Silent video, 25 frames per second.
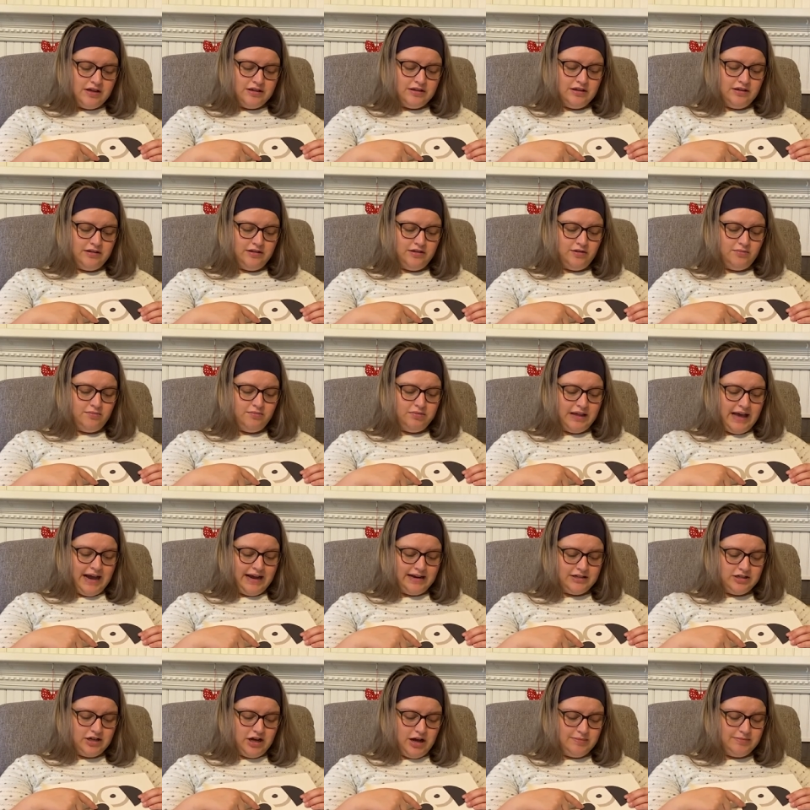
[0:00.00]
the little
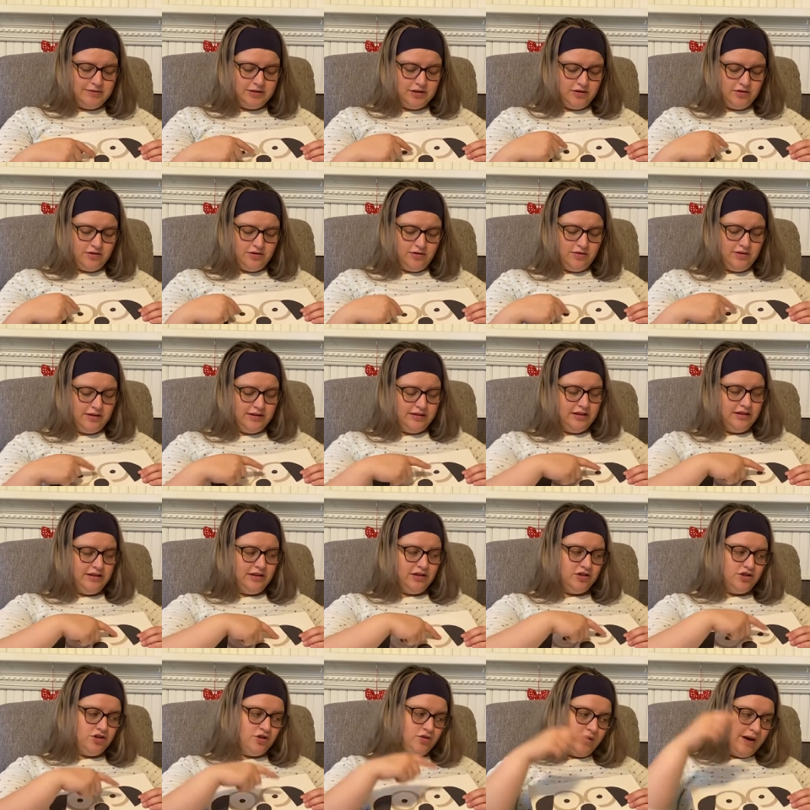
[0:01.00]
black top circle, and then
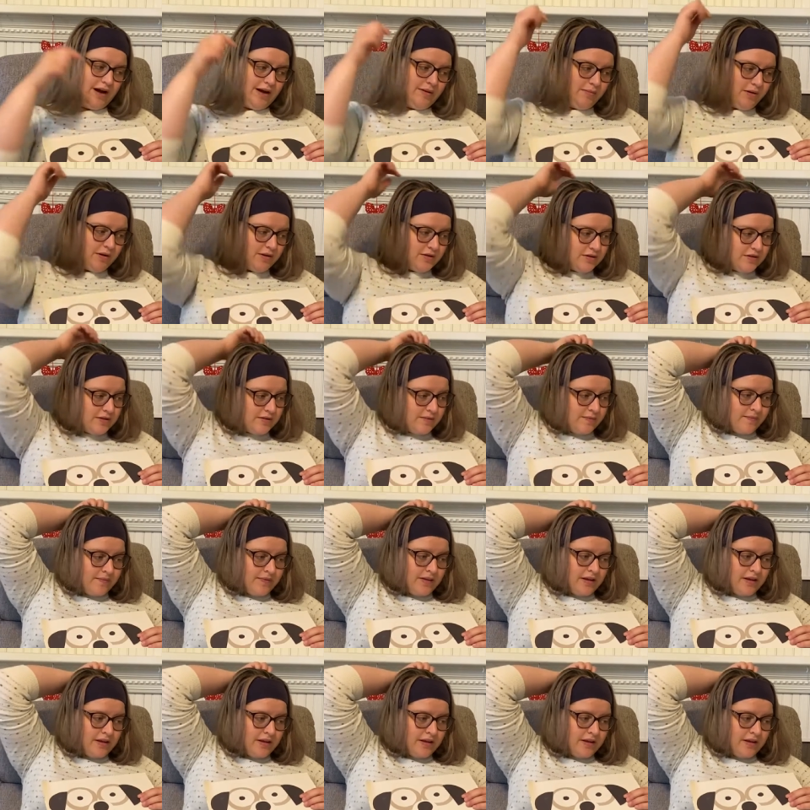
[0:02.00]
the two eyeballs.